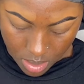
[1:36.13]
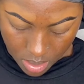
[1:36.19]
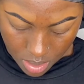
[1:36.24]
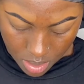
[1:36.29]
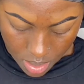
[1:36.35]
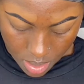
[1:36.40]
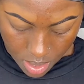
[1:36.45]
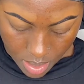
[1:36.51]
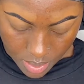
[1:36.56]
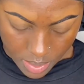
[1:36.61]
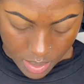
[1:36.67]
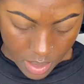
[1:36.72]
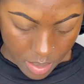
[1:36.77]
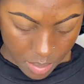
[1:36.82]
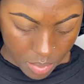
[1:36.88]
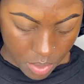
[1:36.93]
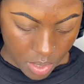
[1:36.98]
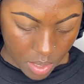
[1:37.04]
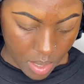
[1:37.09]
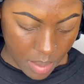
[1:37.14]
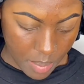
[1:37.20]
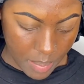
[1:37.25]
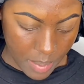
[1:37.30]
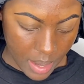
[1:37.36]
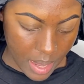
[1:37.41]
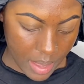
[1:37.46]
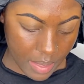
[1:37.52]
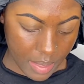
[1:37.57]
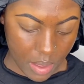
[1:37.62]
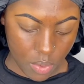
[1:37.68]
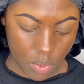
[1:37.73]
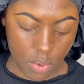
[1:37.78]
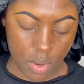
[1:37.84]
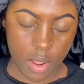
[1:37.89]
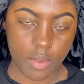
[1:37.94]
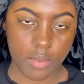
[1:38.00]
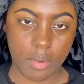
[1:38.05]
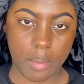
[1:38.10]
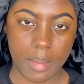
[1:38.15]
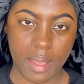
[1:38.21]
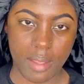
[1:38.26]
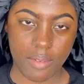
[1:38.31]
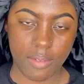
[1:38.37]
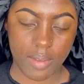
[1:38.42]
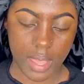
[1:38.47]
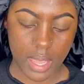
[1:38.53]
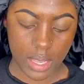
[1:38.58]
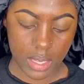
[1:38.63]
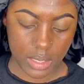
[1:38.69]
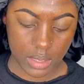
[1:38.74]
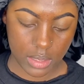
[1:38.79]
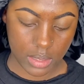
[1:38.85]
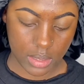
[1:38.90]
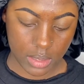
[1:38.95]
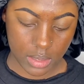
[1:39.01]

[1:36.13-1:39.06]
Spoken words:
And then I'm going to apply that all over my face.